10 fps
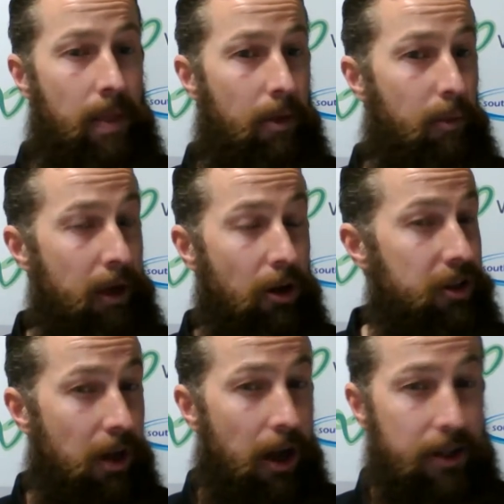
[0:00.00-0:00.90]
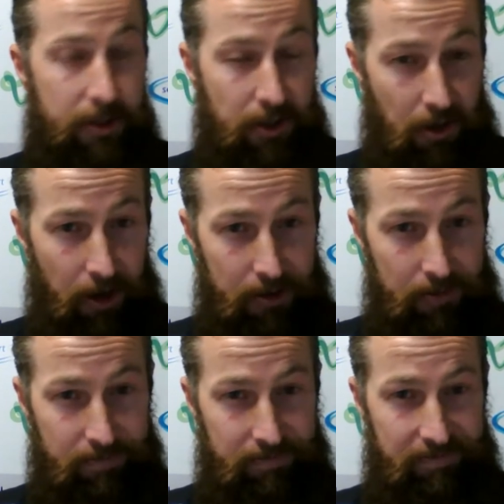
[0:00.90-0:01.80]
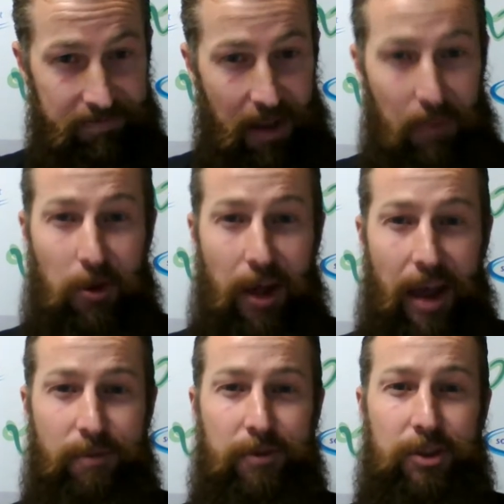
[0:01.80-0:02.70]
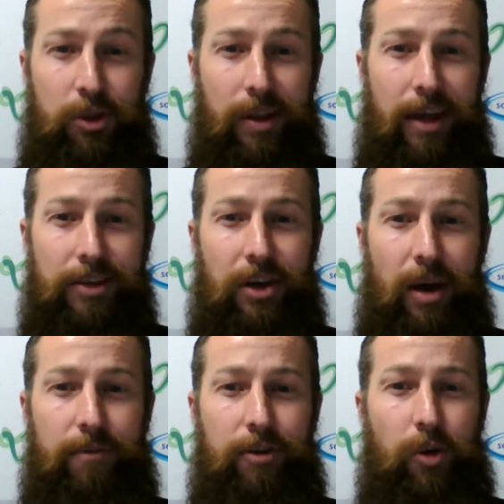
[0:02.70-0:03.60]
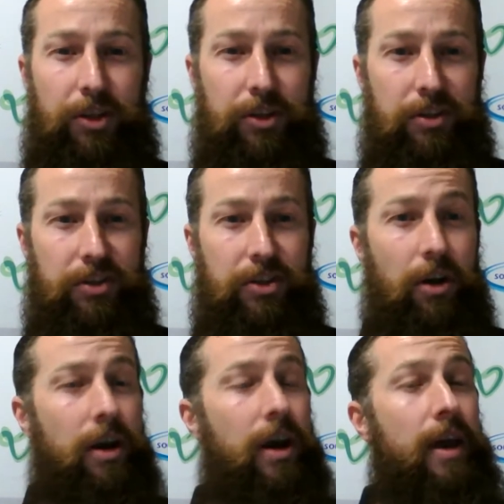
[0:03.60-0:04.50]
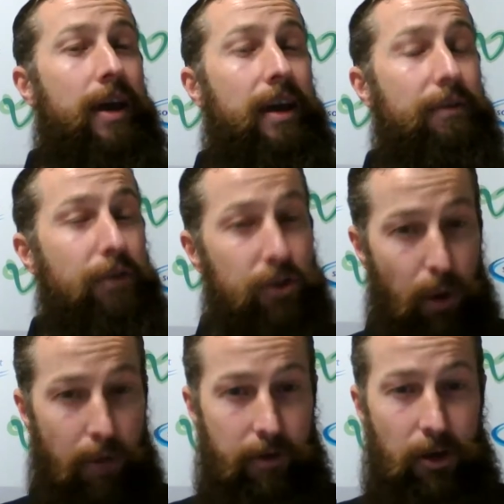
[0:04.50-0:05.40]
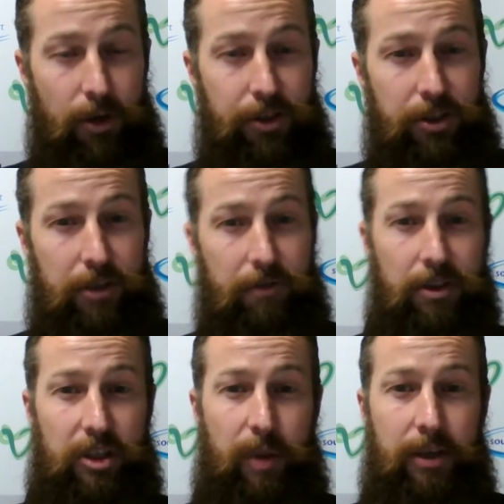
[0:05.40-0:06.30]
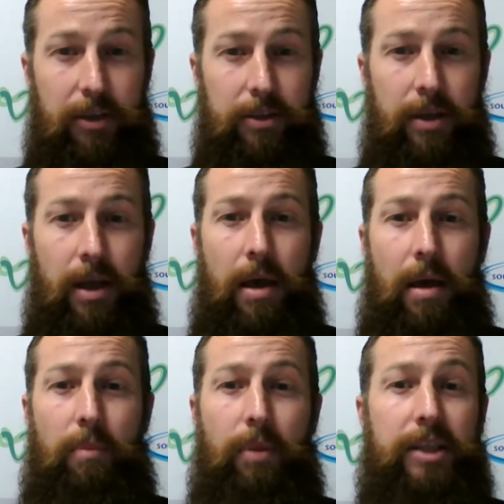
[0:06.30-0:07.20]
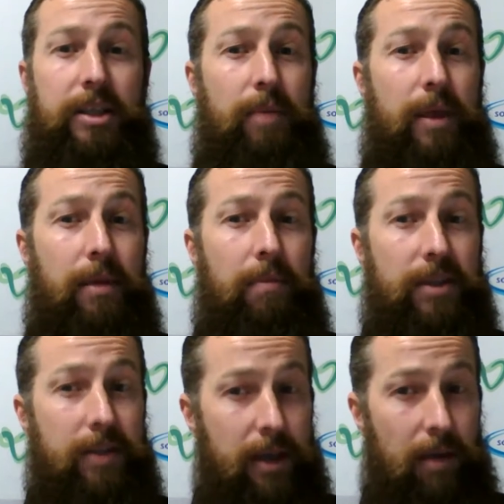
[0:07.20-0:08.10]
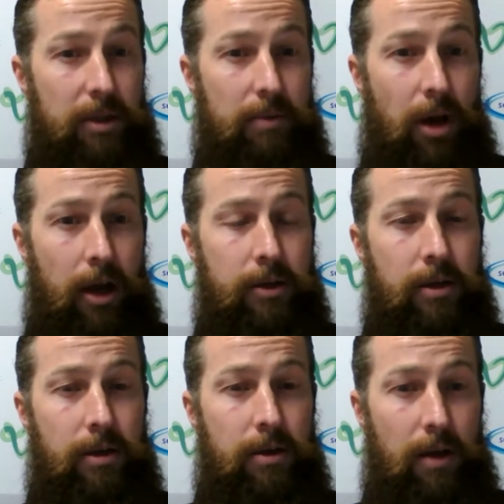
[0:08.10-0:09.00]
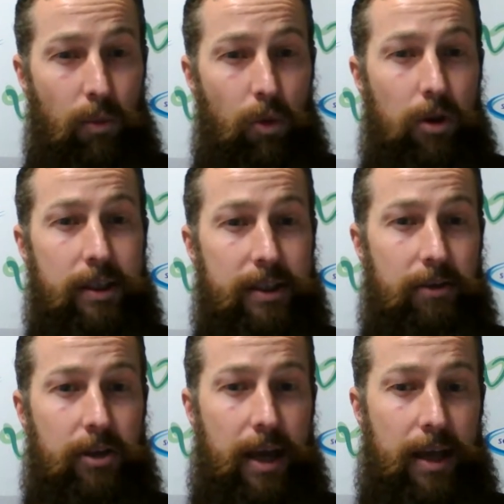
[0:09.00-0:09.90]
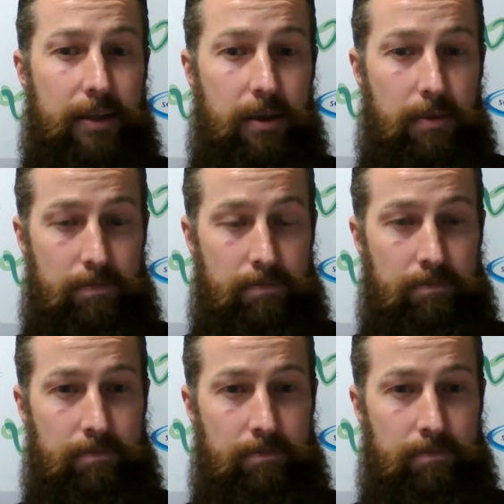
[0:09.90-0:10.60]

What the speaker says: There'll be no slides tonight, and we'll aim to allow time for questions. So if you do have any questions for the speakers, please submit them as they come to mind and we'll endeavour to answer them.